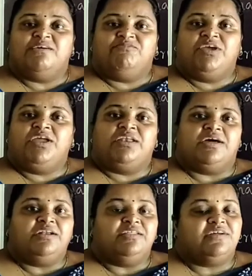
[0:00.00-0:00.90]
we
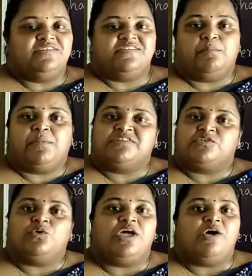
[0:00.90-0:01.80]
learnt there is a
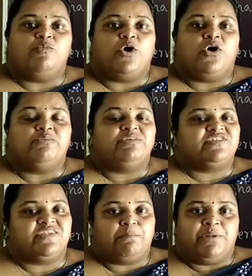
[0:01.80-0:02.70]
muscular wall which
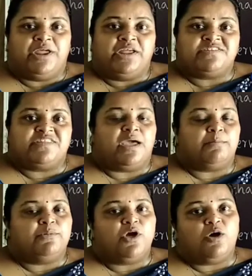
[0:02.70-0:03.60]
separates the
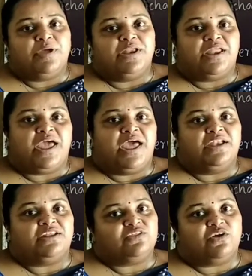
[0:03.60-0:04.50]
abdomen
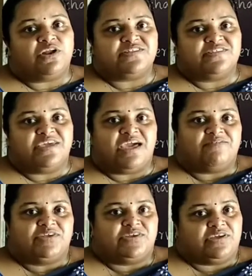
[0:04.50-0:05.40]
and the thoracic
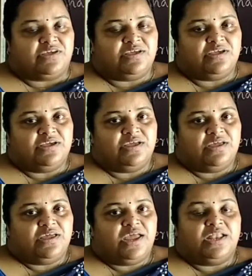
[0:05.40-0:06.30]
cavity,
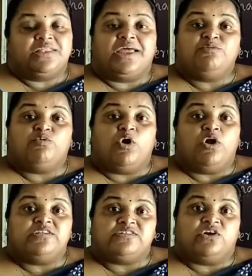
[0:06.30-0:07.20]
and that
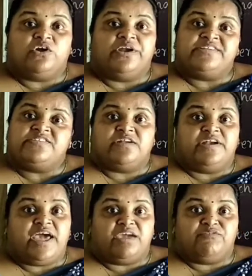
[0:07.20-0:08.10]
wall is known as
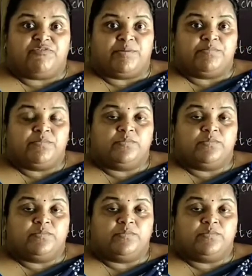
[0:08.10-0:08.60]
diaphragm.